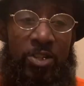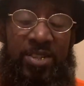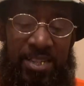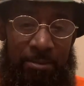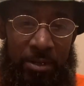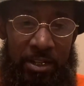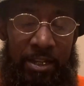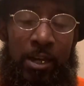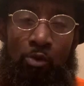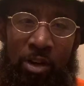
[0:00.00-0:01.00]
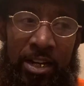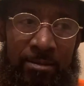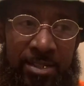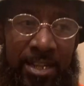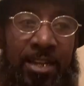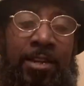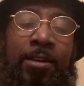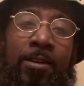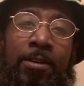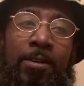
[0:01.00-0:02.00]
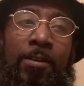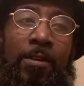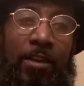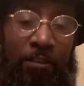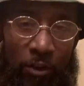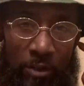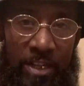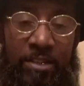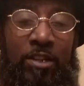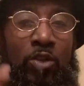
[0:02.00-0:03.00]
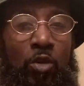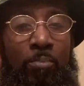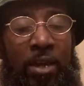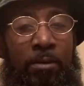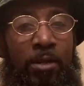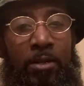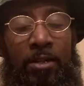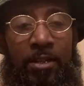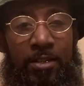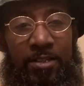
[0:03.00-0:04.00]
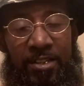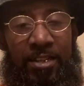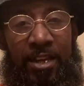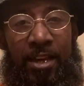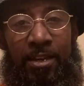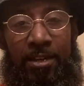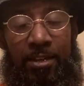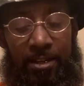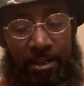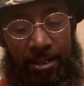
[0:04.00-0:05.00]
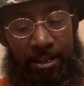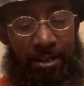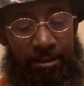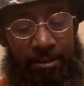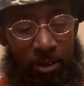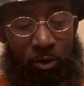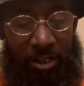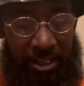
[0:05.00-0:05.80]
similar in what I'm saying, if you listen, you'll be able to see that it's totally